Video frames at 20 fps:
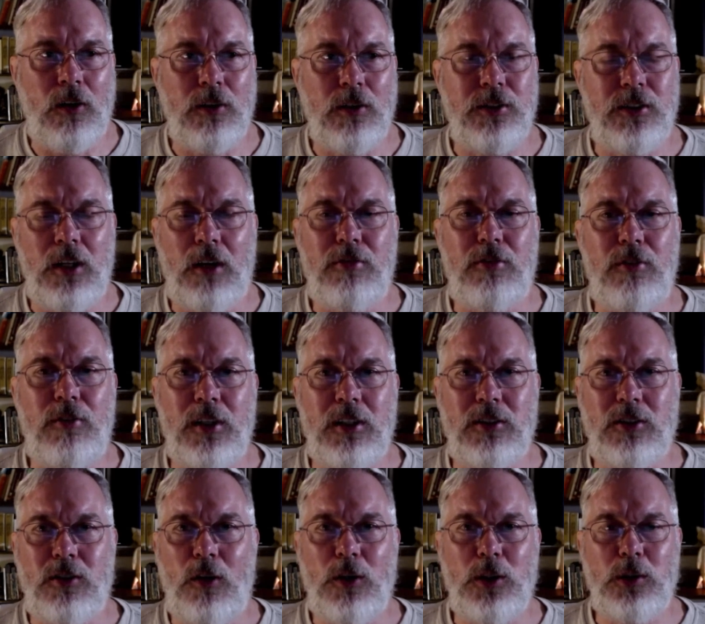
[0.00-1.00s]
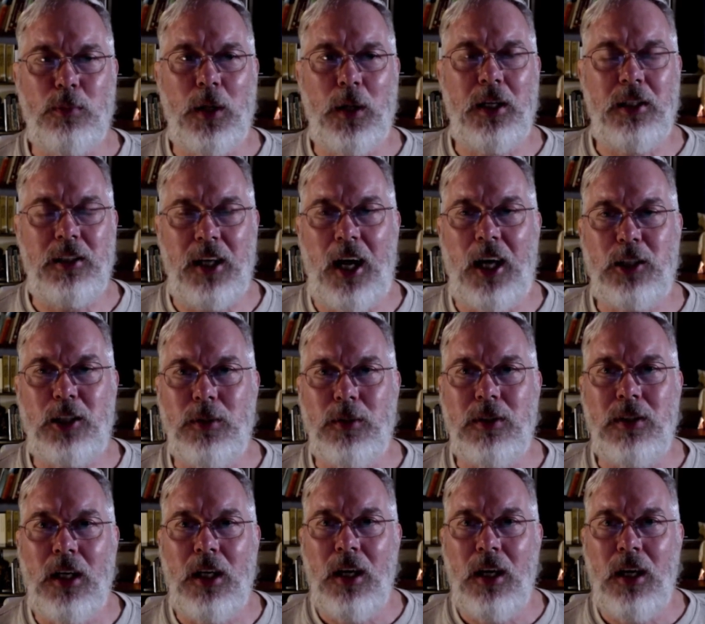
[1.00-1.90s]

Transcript: suffering is caused by attachment.